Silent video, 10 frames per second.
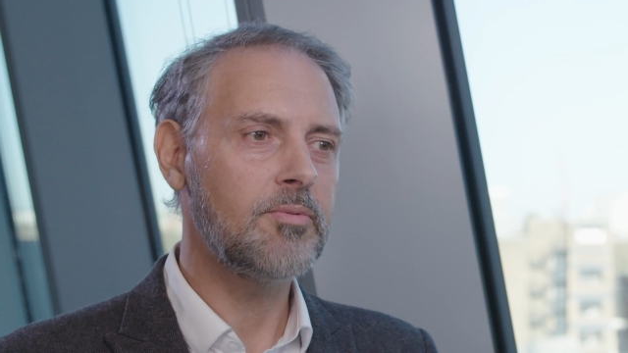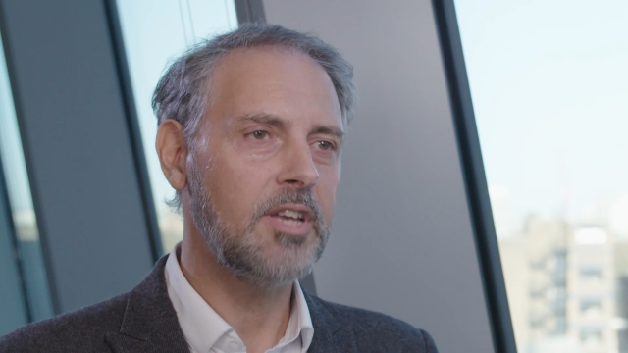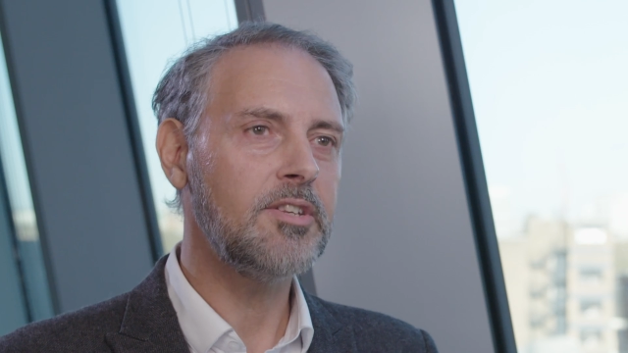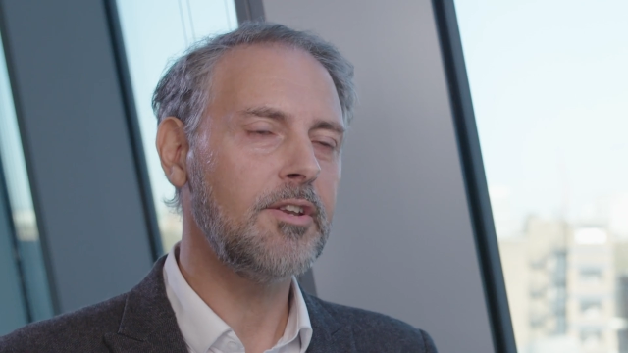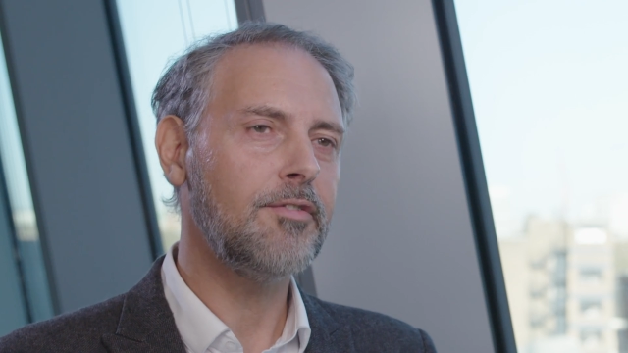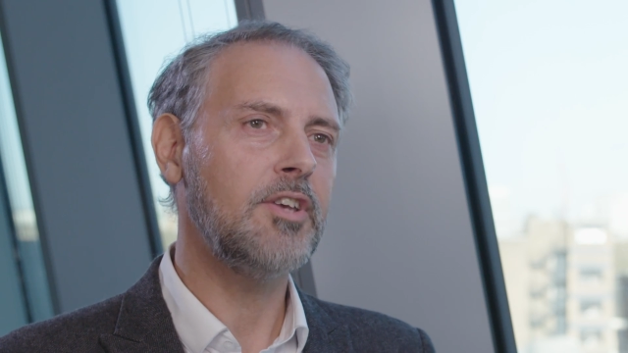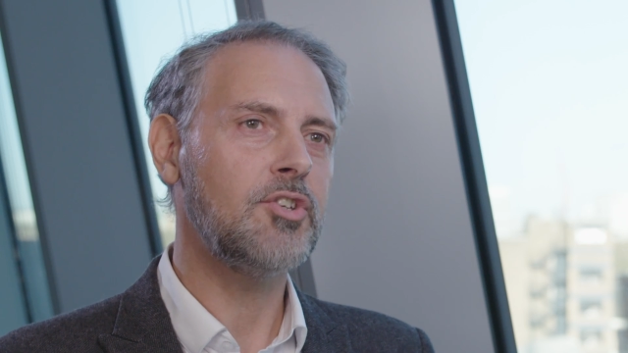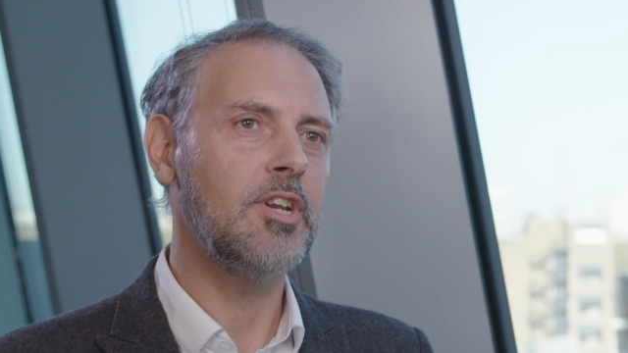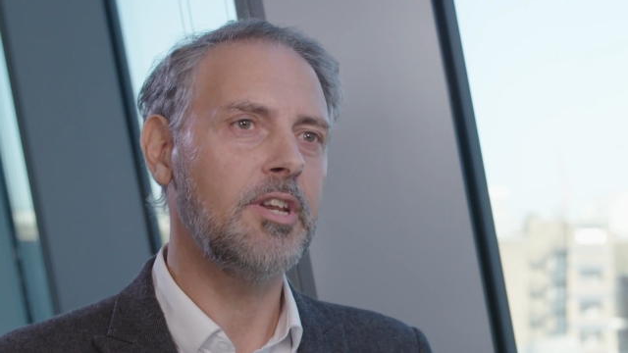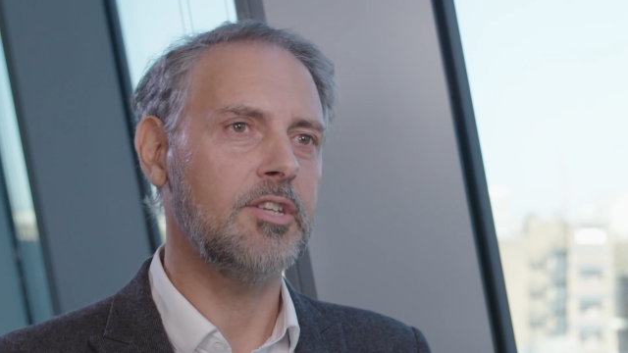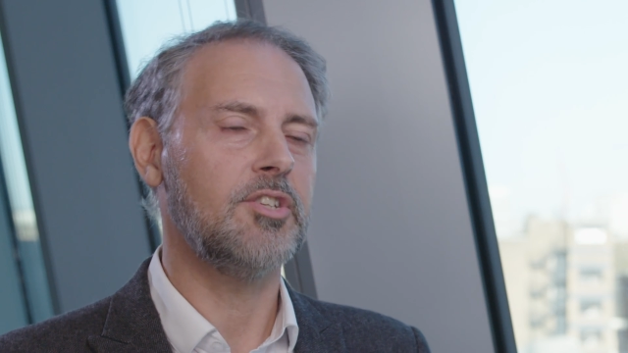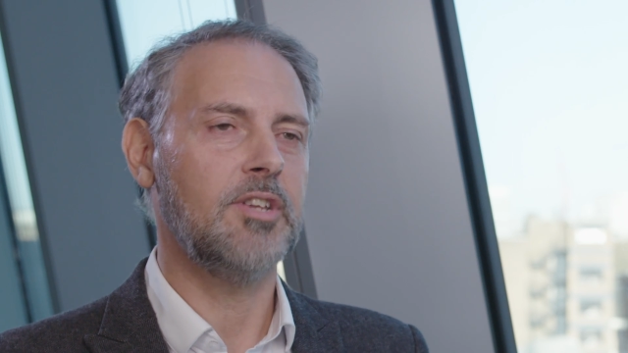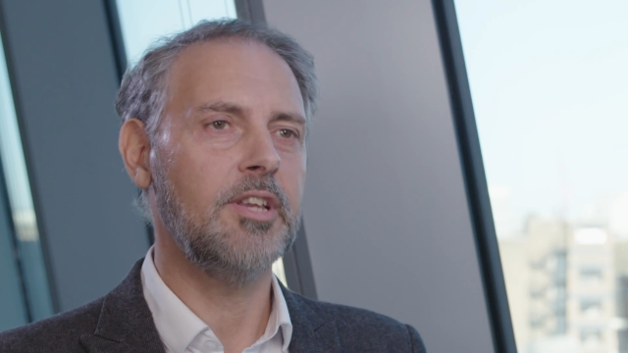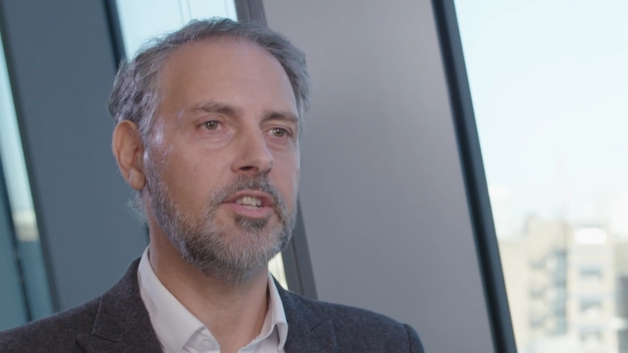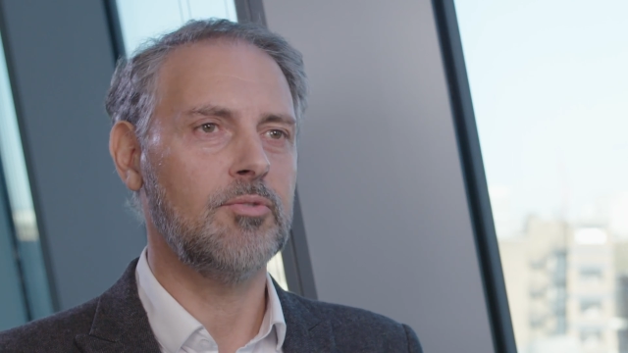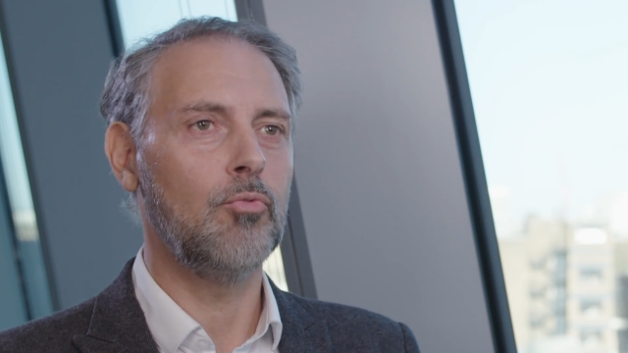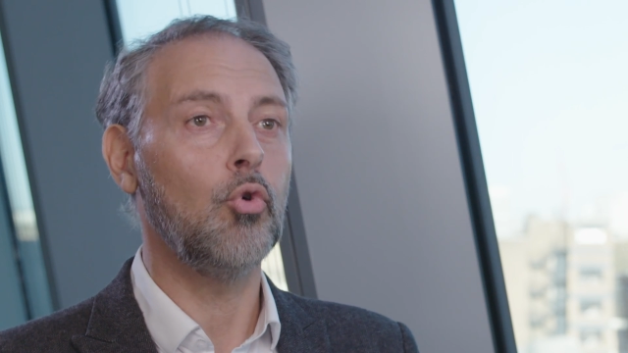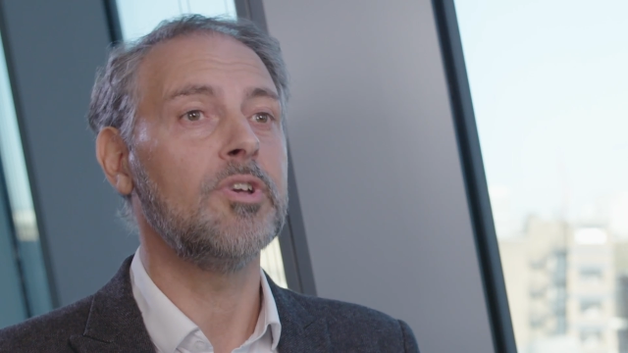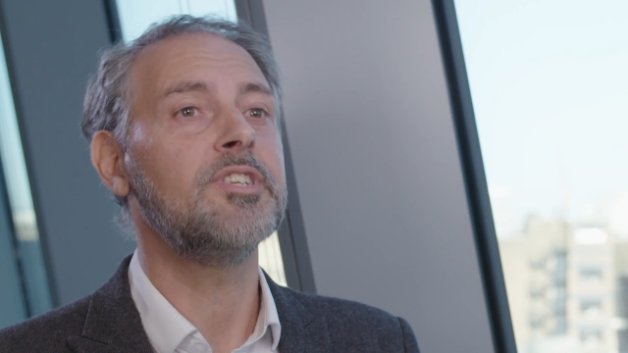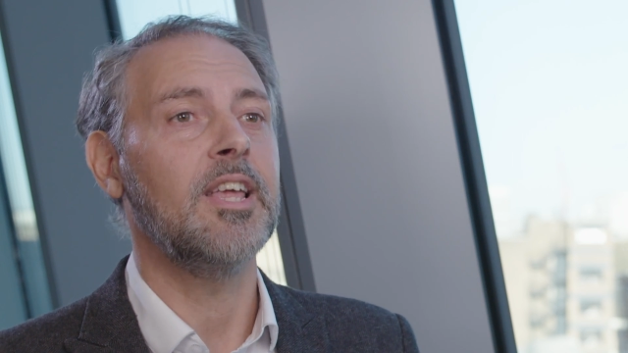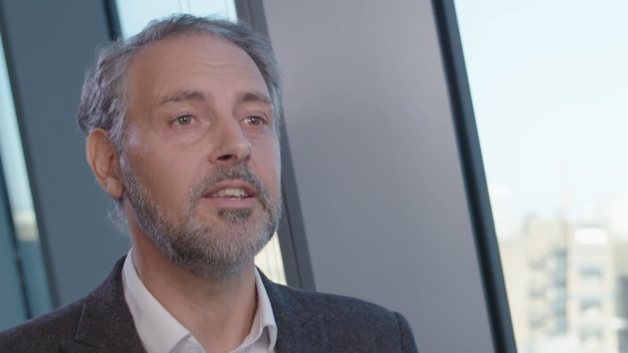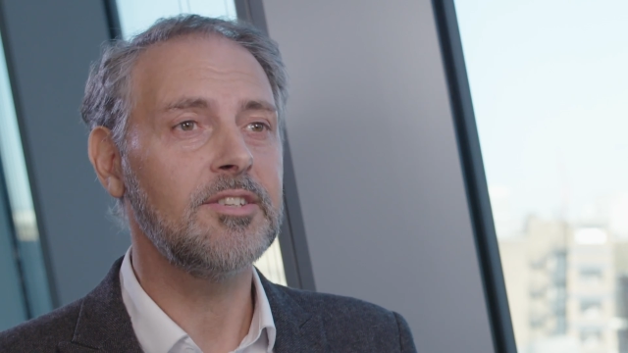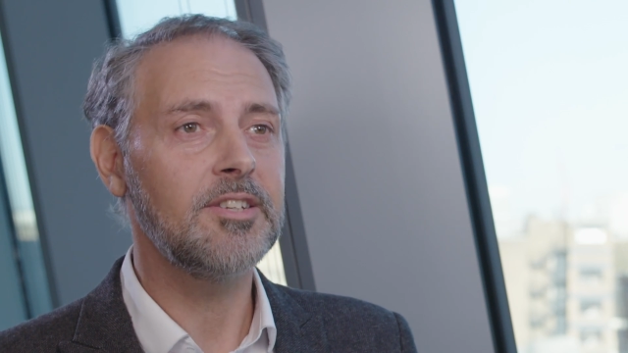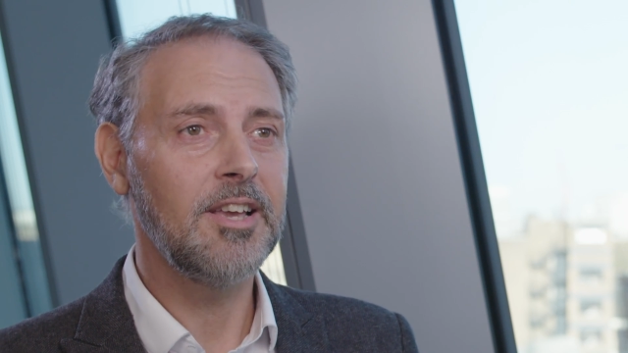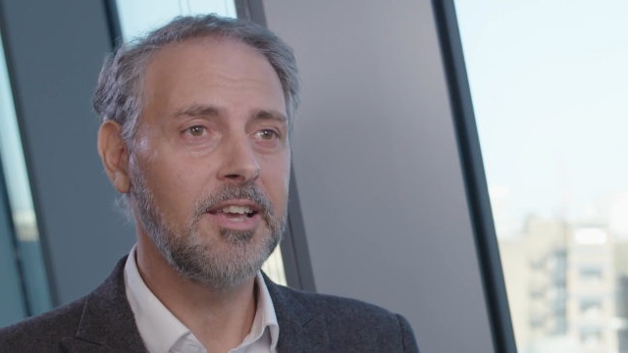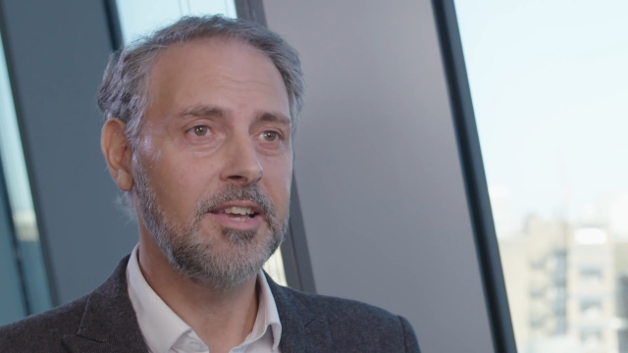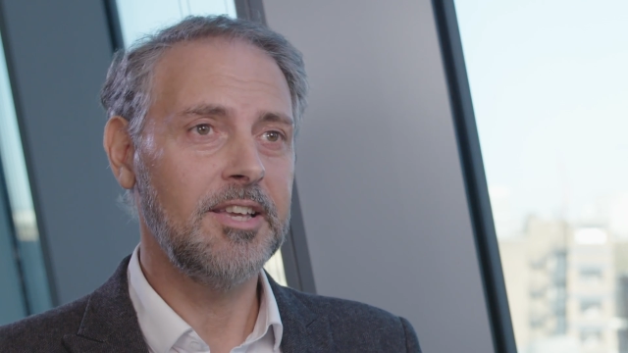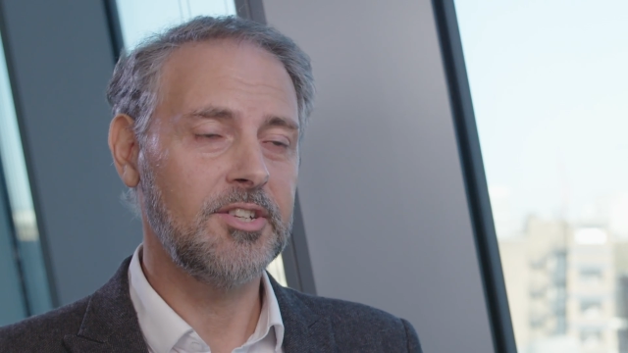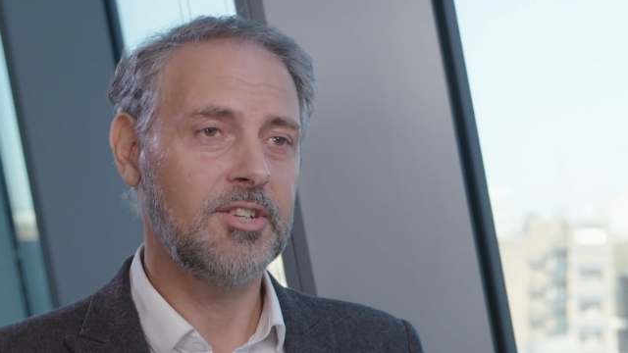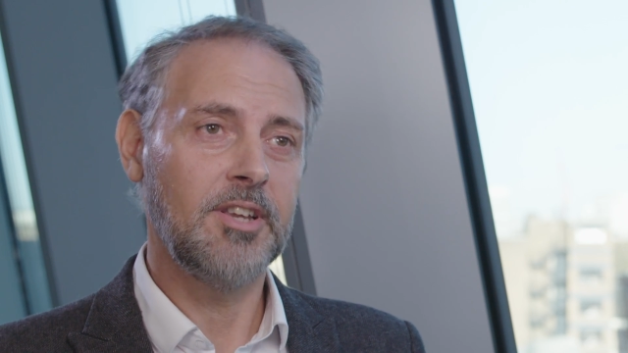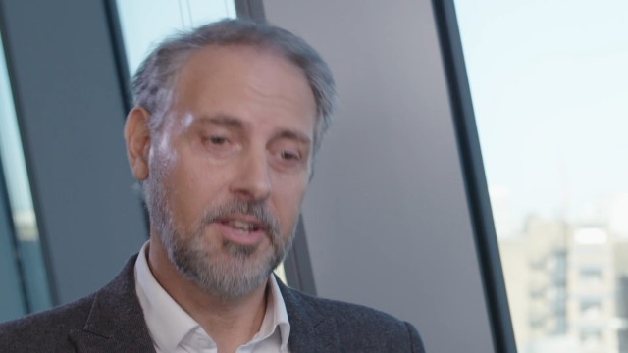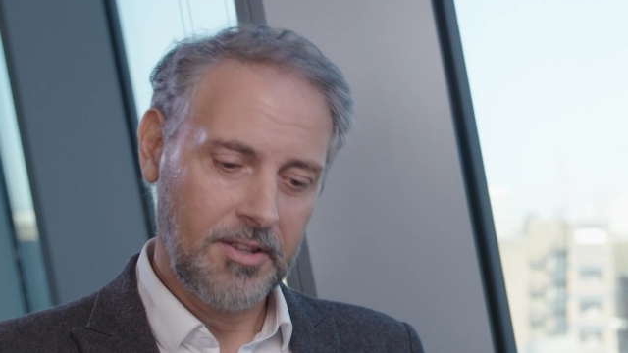Data innovation in its raw sense is